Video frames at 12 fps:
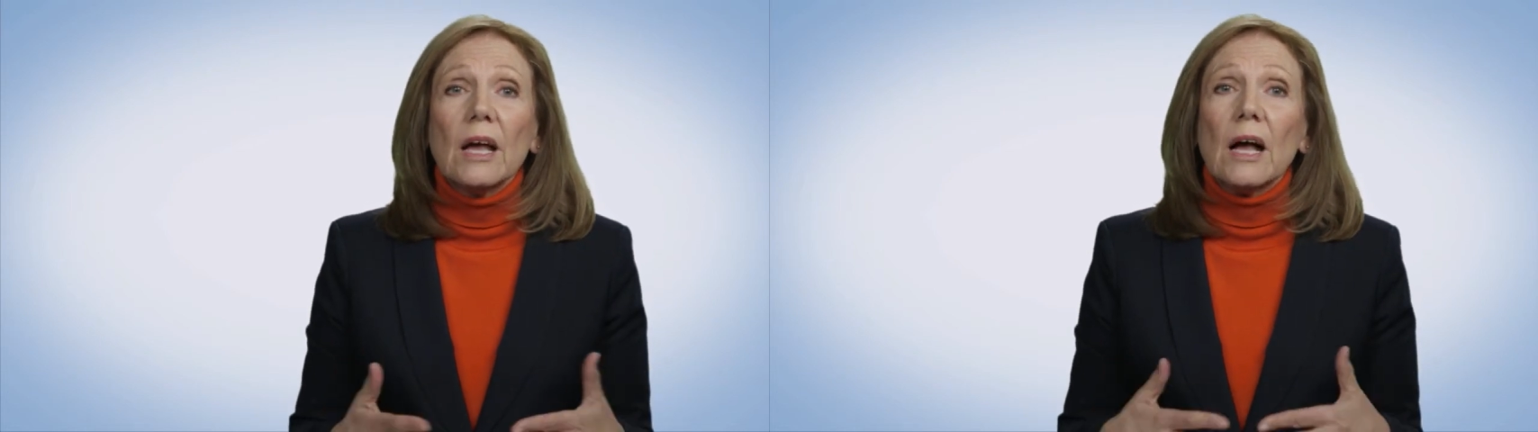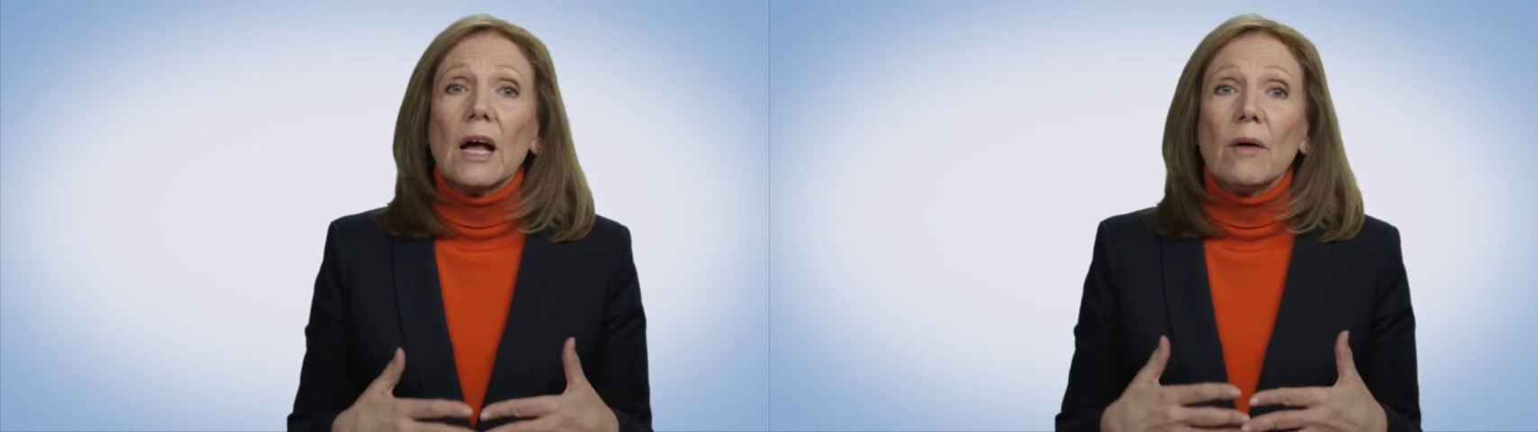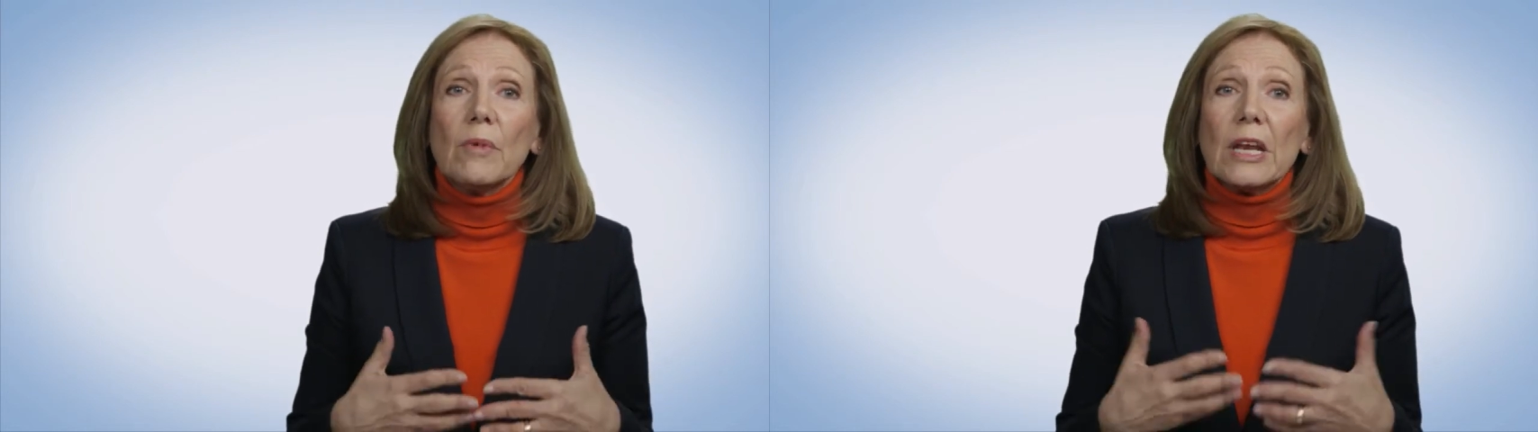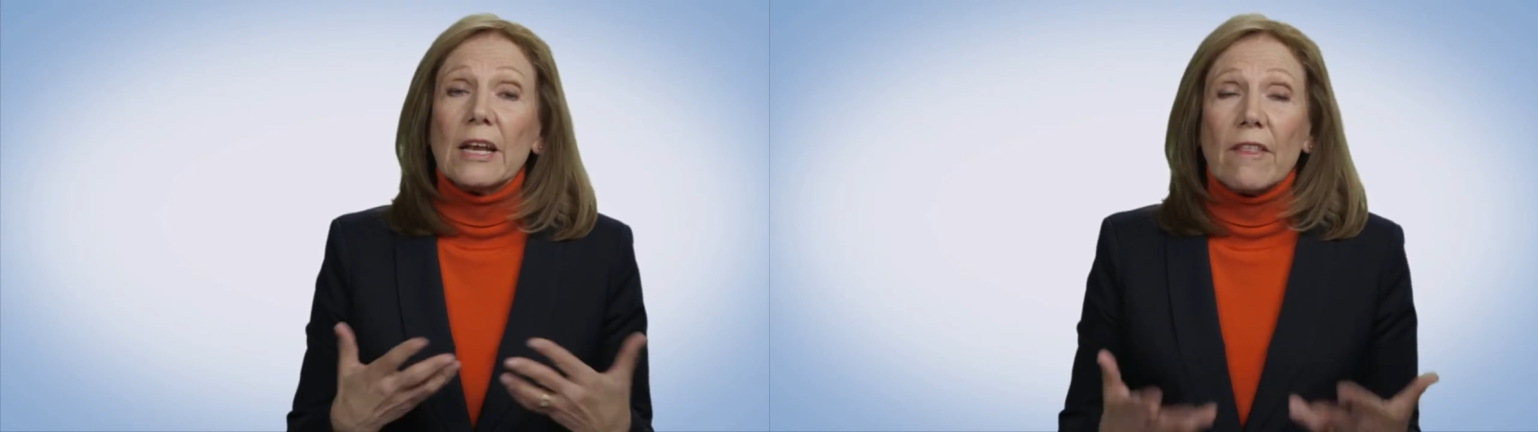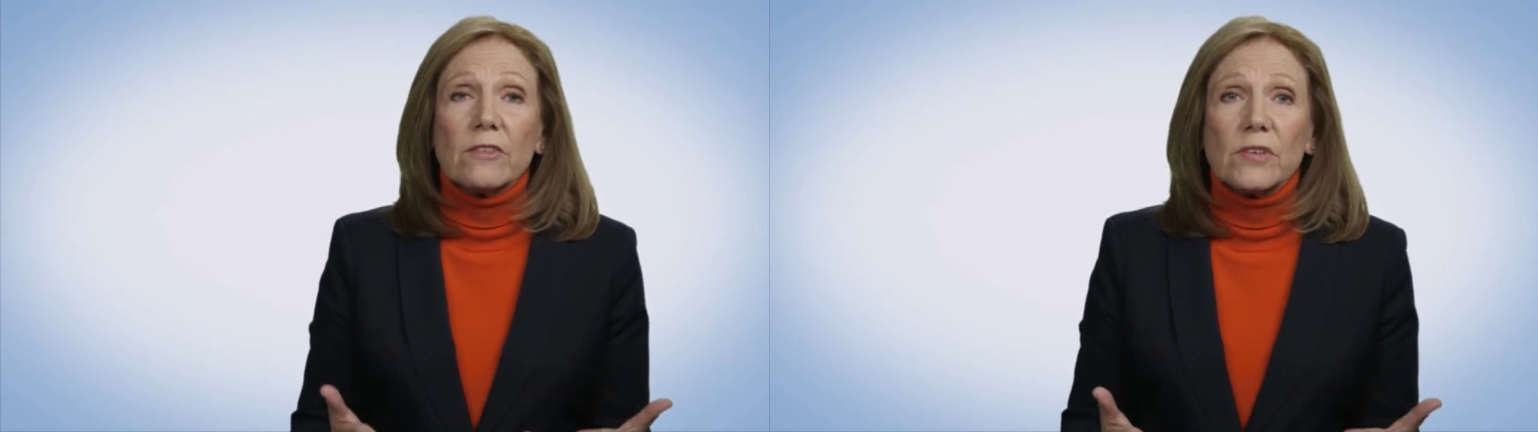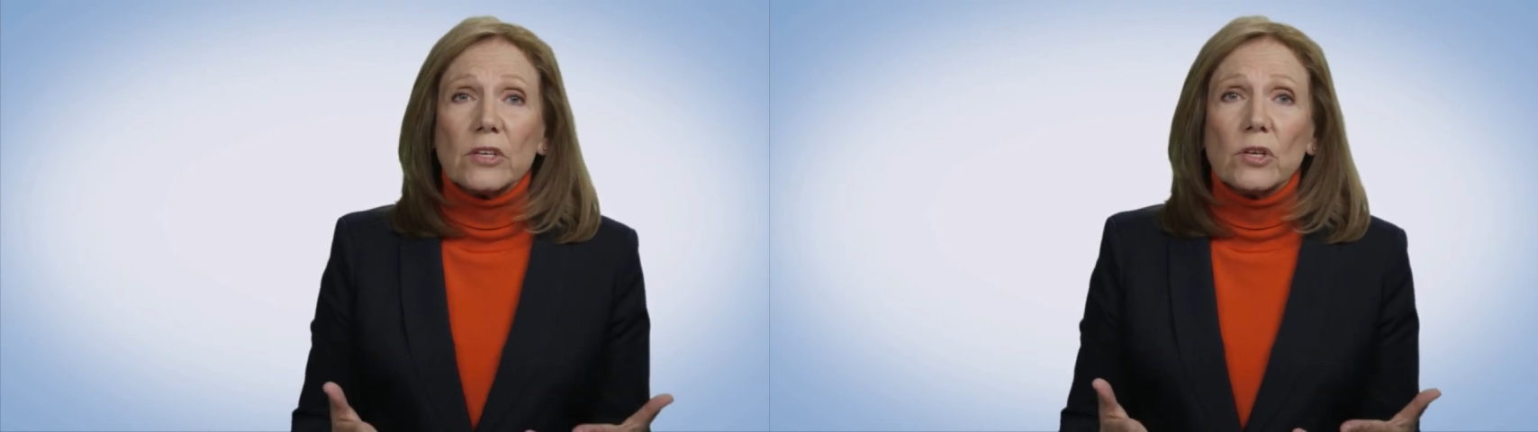um, and
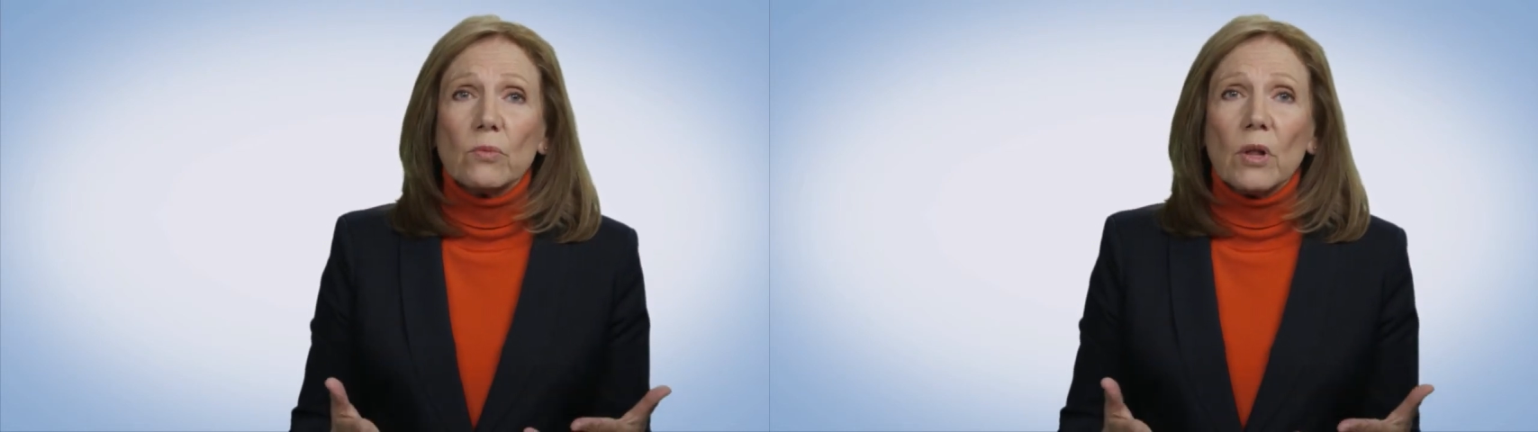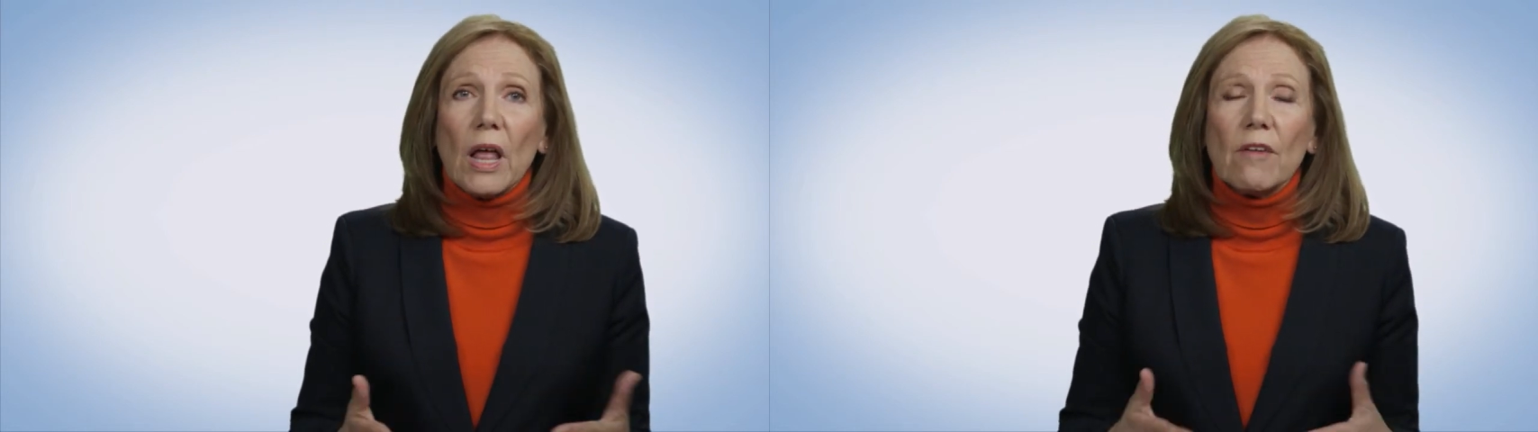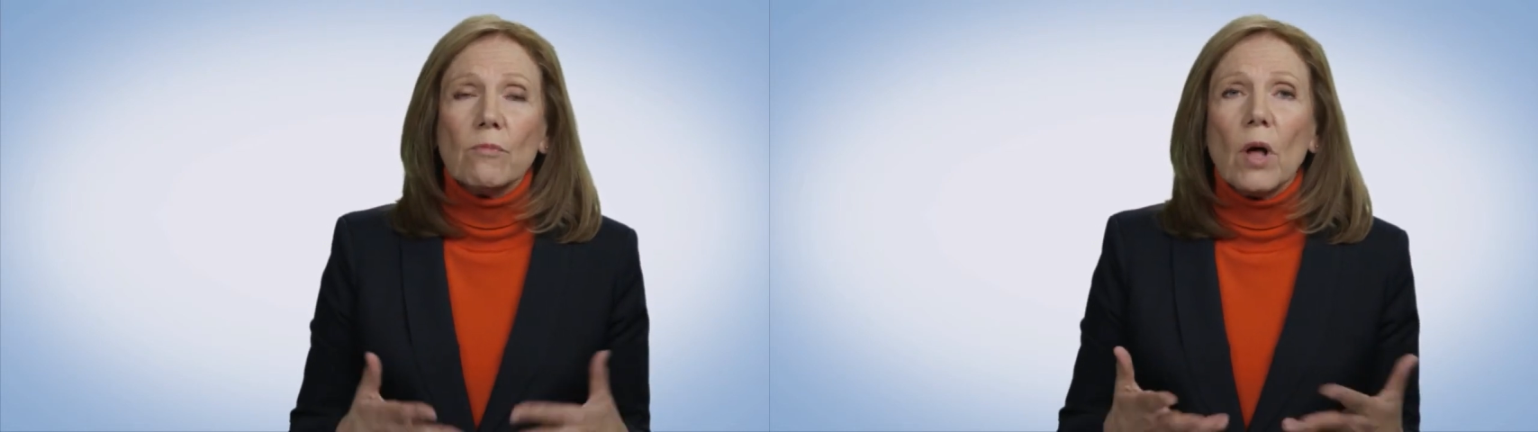another session we'll have